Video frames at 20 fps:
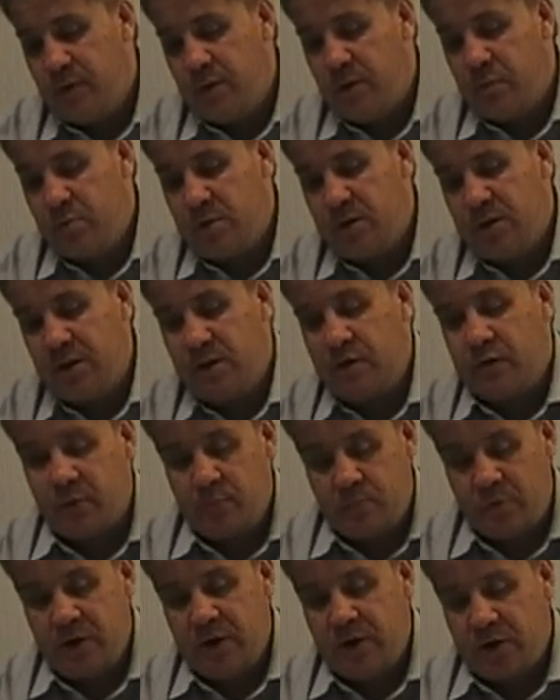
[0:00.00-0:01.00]
particular
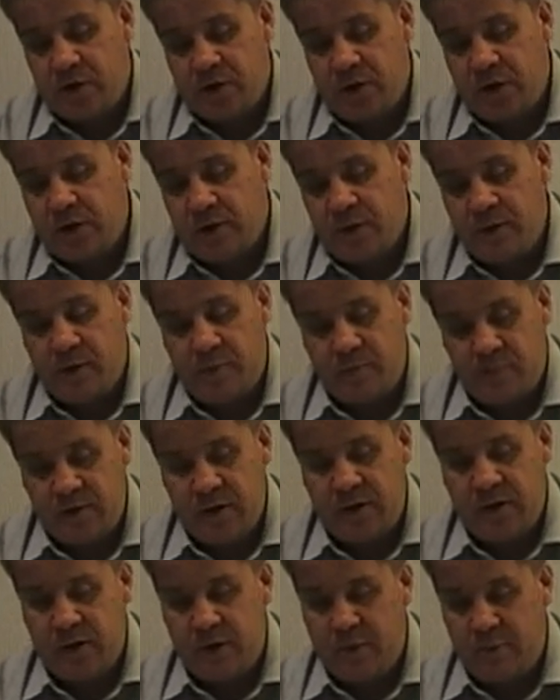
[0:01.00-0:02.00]
PhD that I'm
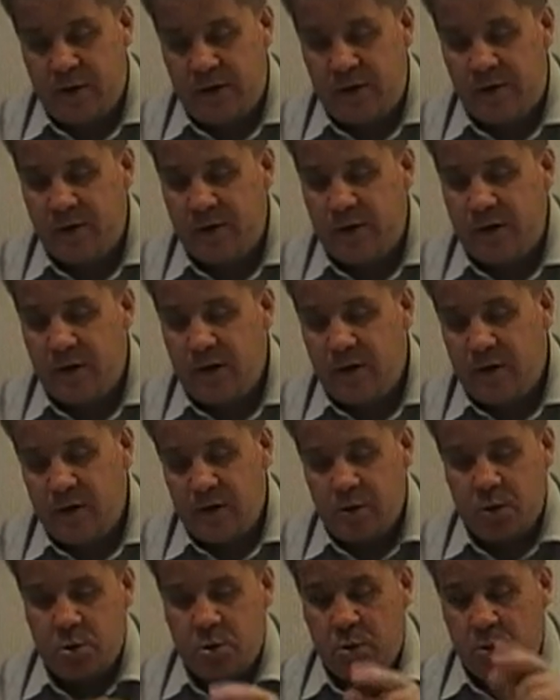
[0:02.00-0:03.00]
thinking about.
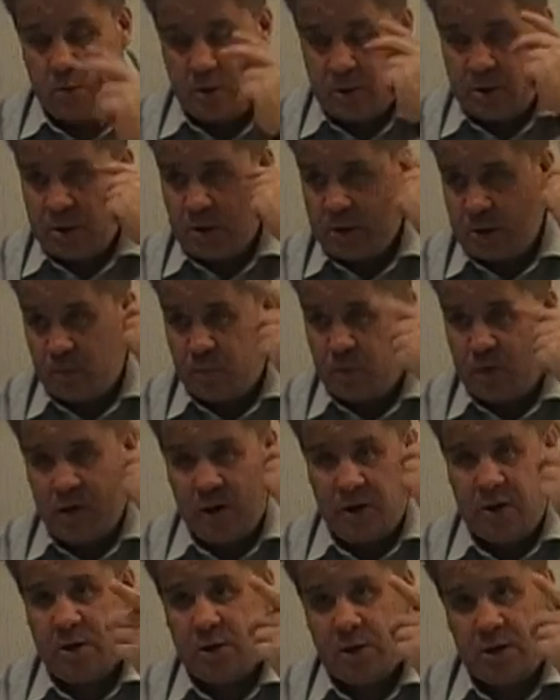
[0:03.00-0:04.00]
So this is a
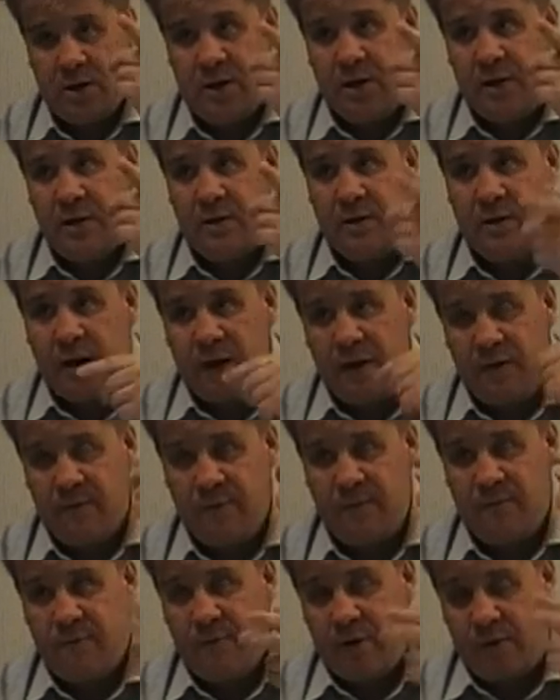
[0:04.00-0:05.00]
PhD
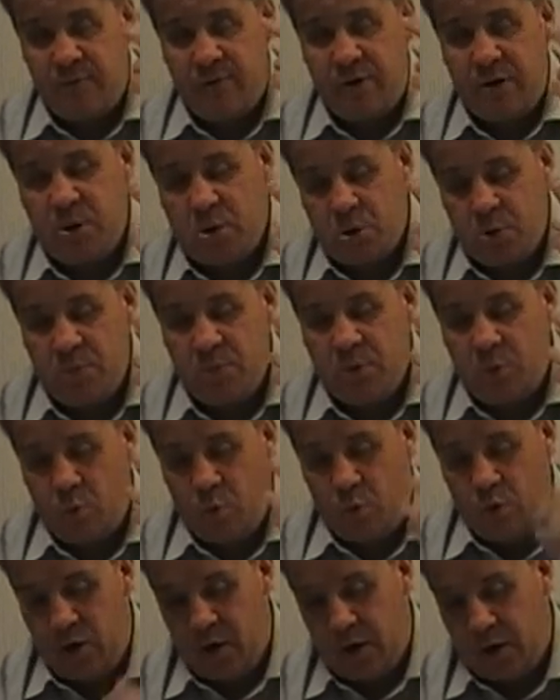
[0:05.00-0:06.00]
that I've read some of the
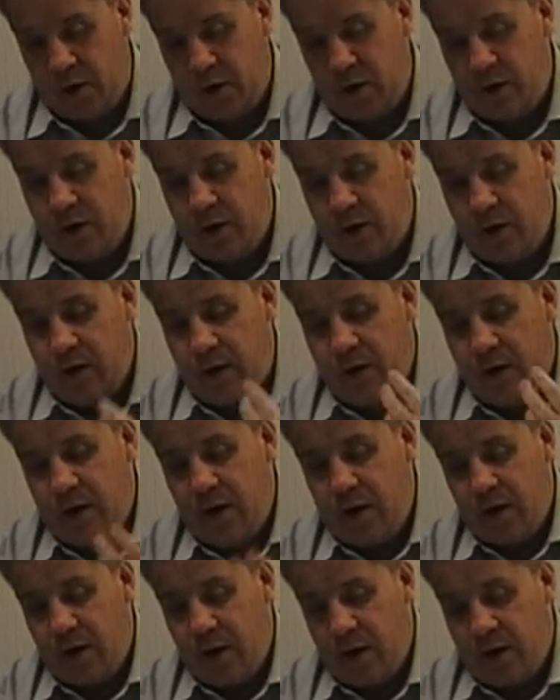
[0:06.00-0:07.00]
work,
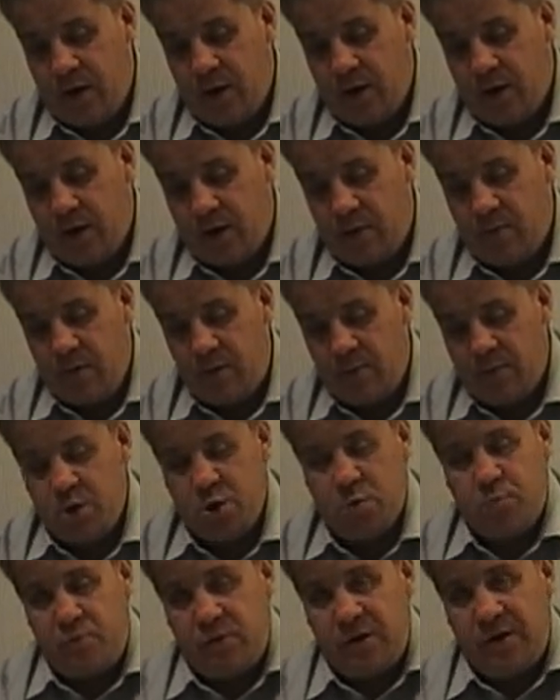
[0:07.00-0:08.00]
and I'm
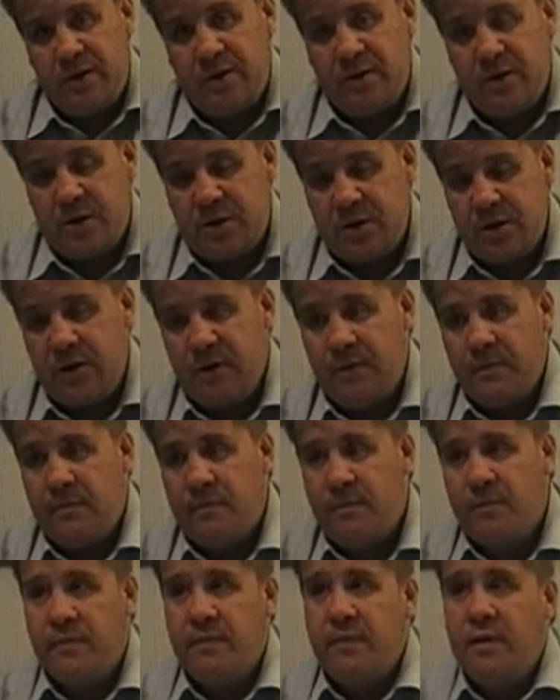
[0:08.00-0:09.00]
just bringing this in.
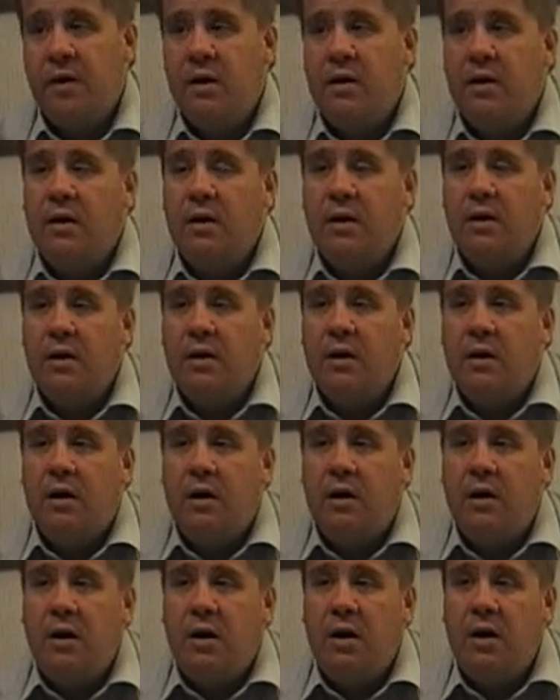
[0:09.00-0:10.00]

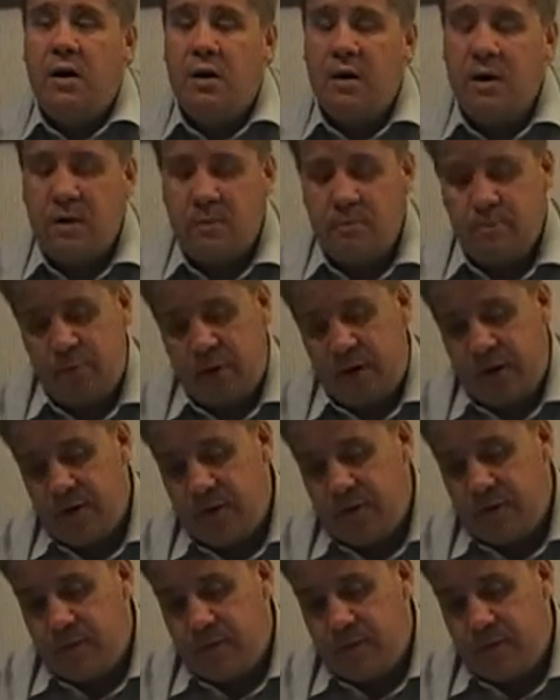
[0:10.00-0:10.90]
But